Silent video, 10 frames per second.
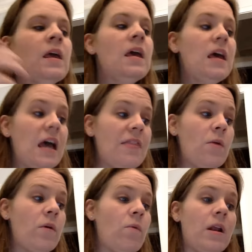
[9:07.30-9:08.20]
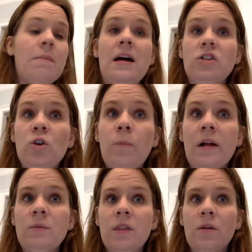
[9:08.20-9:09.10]
And then we wanna match
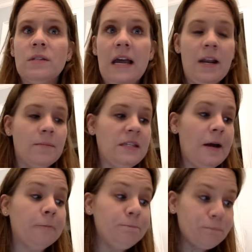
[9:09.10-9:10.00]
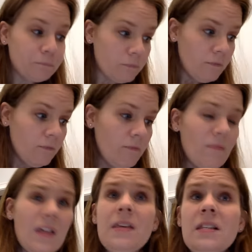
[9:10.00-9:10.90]
coupons with those items. Now,
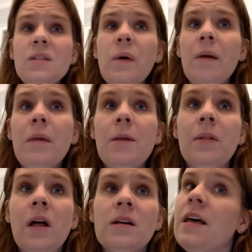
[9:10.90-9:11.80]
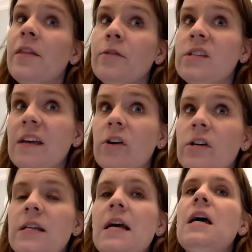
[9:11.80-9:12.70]
this is where I'm going to plug Southern
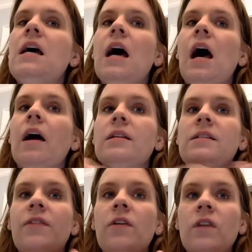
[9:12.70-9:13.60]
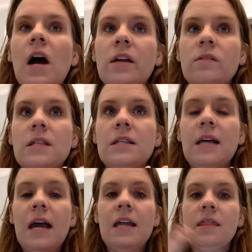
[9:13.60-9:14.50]
Savers because uh, if you've not used the
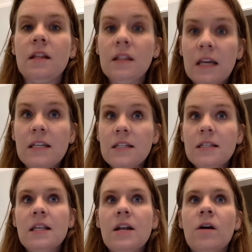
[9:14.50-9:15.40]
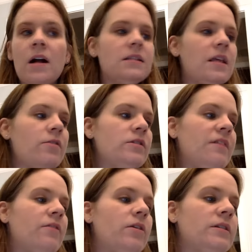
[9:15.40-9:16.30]
site, the lists that are on Southern
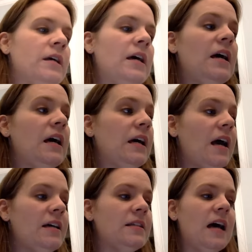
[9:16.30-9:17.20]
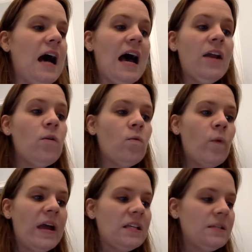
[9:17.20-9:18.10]
Savers, guys, I don't
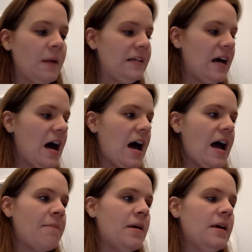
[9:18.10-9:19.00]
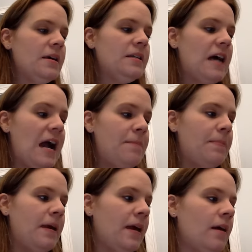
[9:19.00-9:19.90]
waste my time
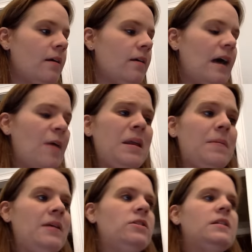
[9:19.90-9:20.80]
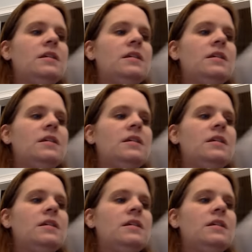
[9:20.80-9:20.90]
typing. How many pages is